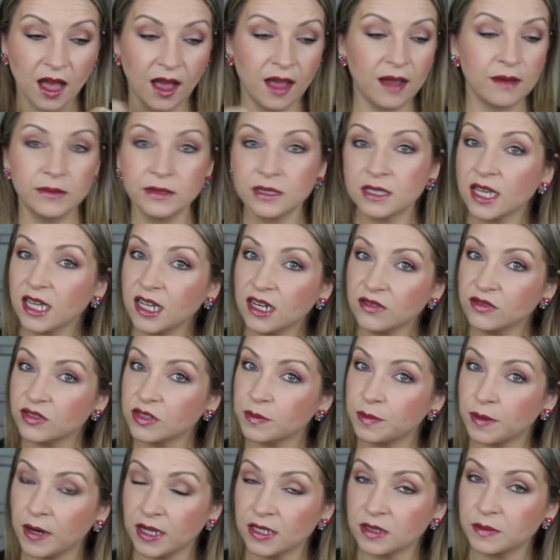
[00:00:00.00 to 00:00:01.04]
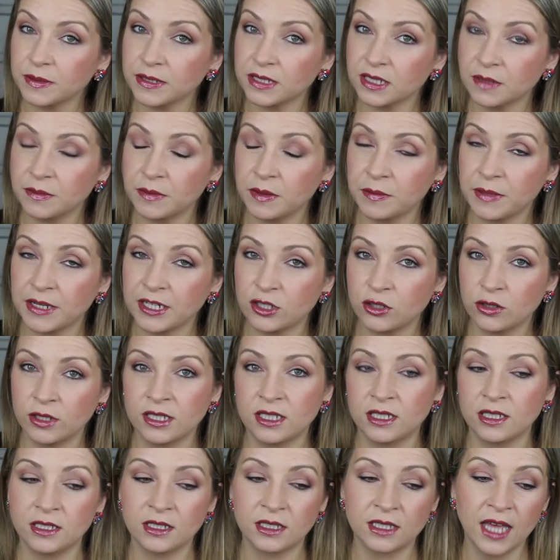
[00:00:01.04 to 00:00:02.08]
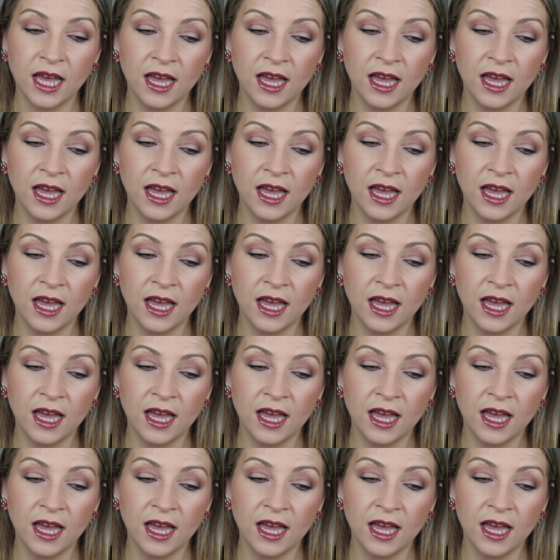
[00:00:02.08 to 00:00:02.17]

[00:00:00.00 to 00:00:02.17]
I was kind of surprised by some of my choices.